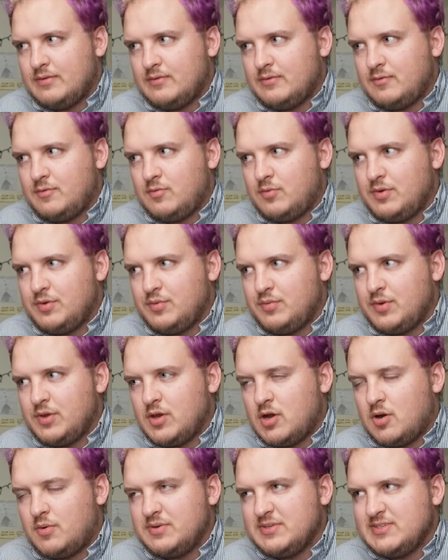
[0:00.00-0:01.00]
we
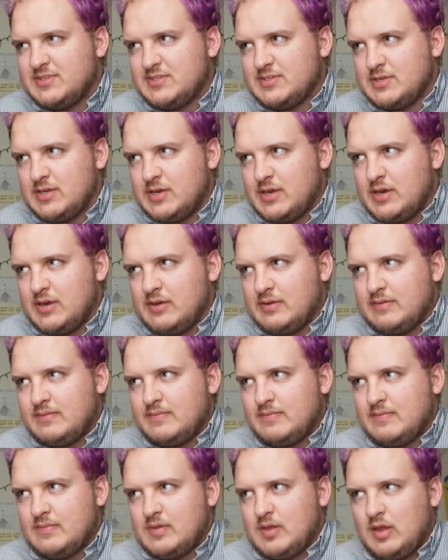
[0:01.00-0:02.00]
always see it
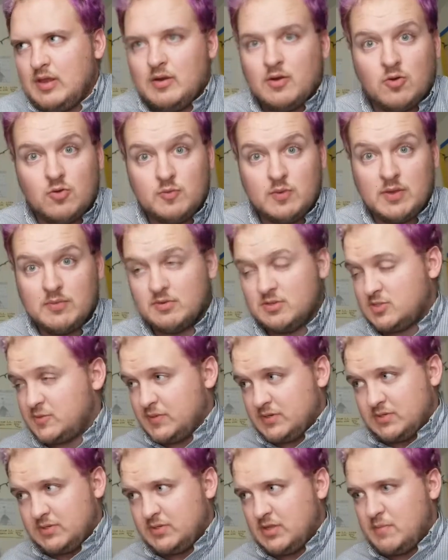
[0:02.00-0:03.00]
in old people,
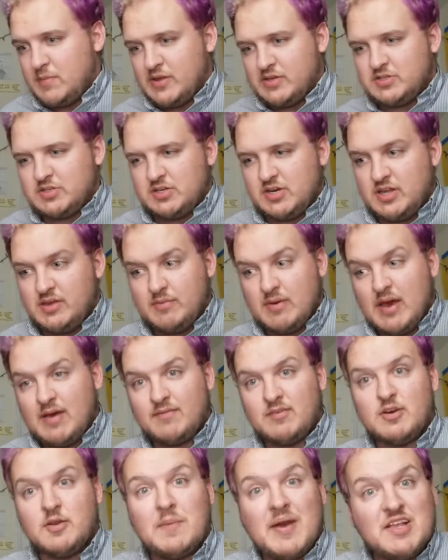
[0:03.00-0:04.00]
especially. They mentioned him
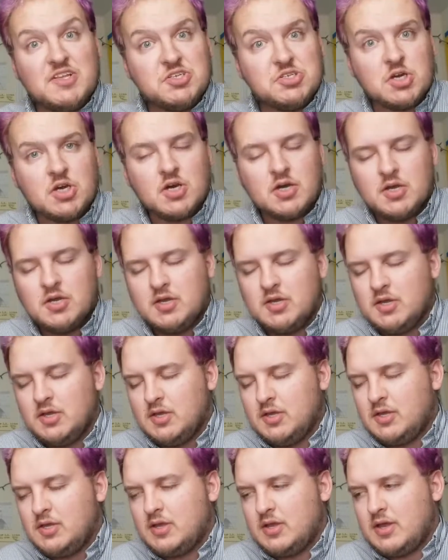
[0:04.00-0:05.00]
having dementia
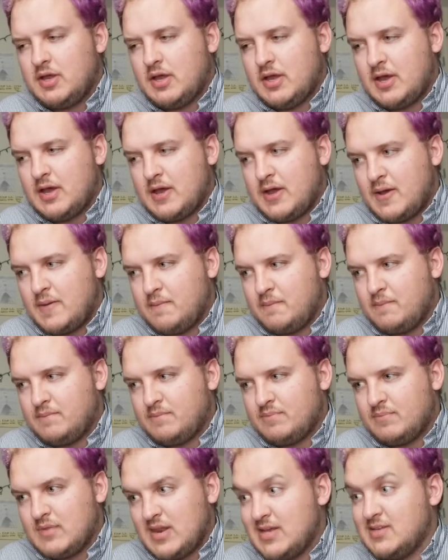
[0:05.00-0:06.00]

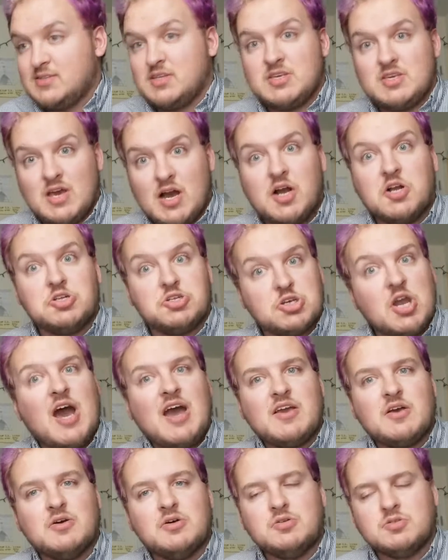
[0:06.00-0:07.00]
as a young
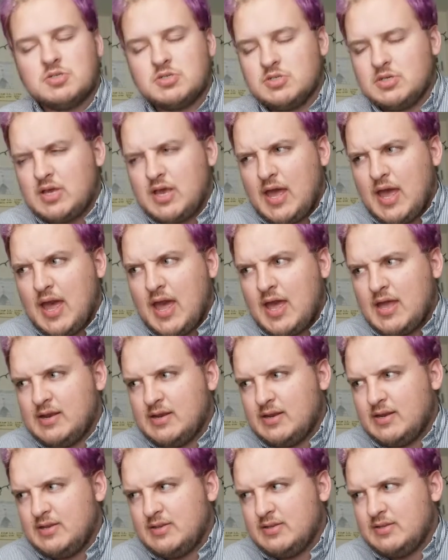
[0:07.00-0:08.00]
child. And
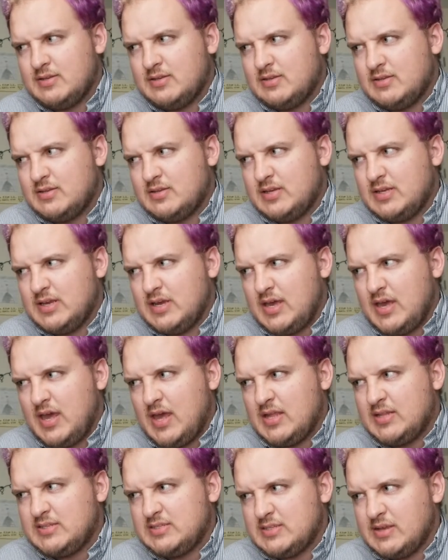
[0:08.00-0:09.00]

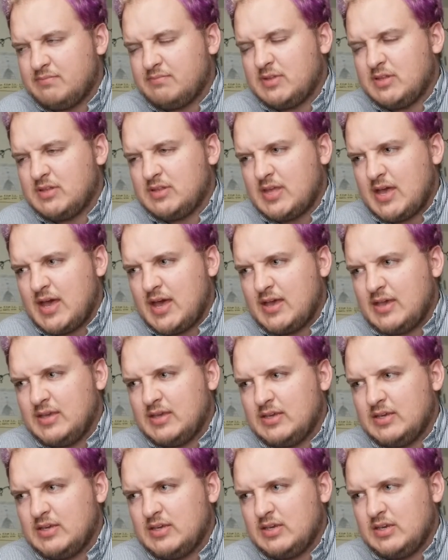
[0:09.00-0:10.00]
it's something that
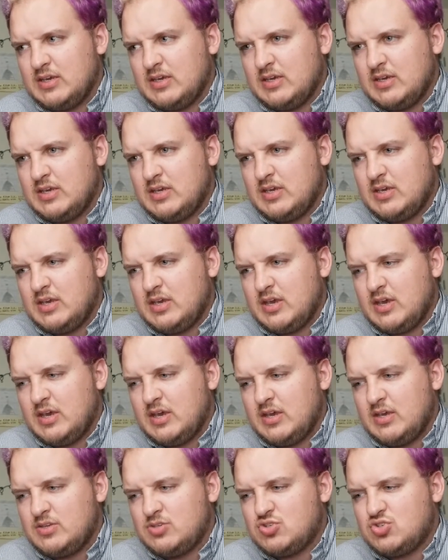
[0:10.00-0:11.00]

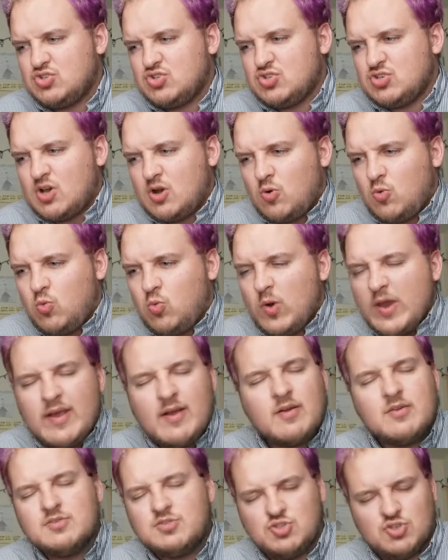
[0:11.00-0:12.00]
is so
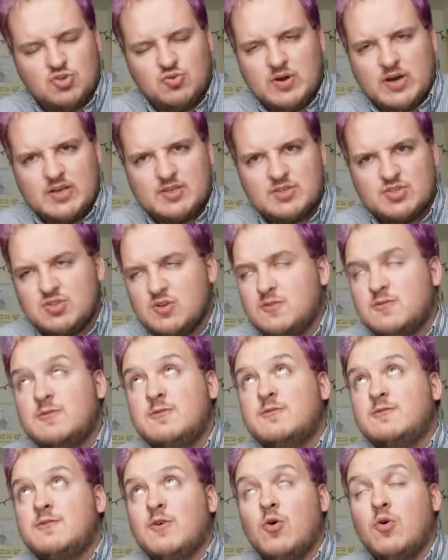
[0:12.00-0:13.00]
weird to us, so
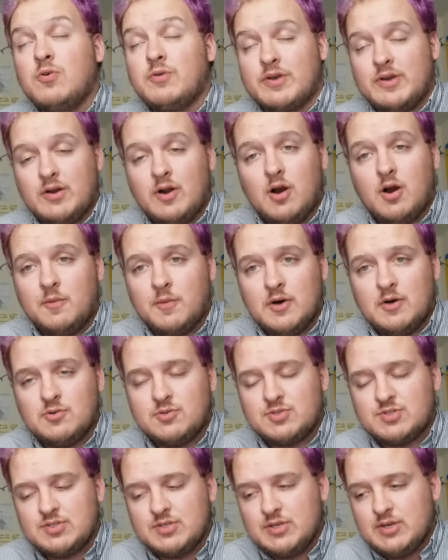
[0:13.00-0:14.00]
foreign
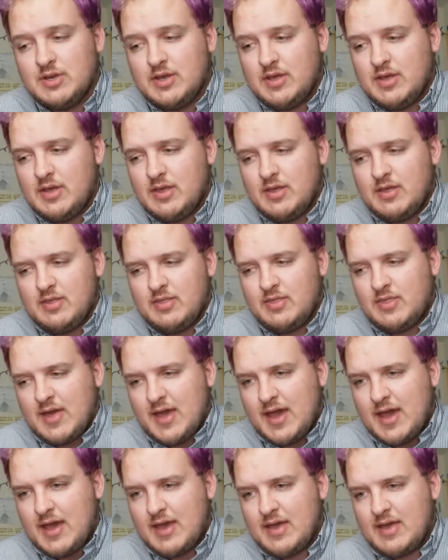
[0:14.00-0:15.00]
almost,
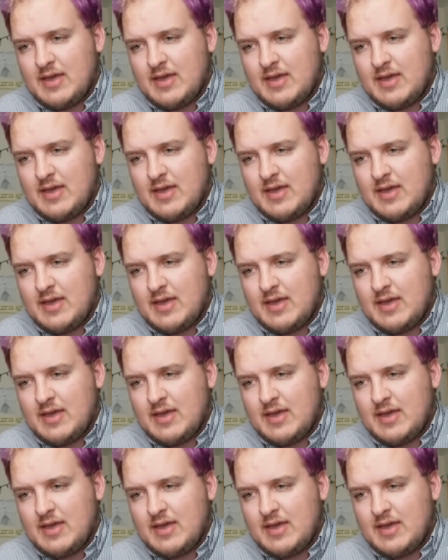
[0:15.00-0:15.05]
that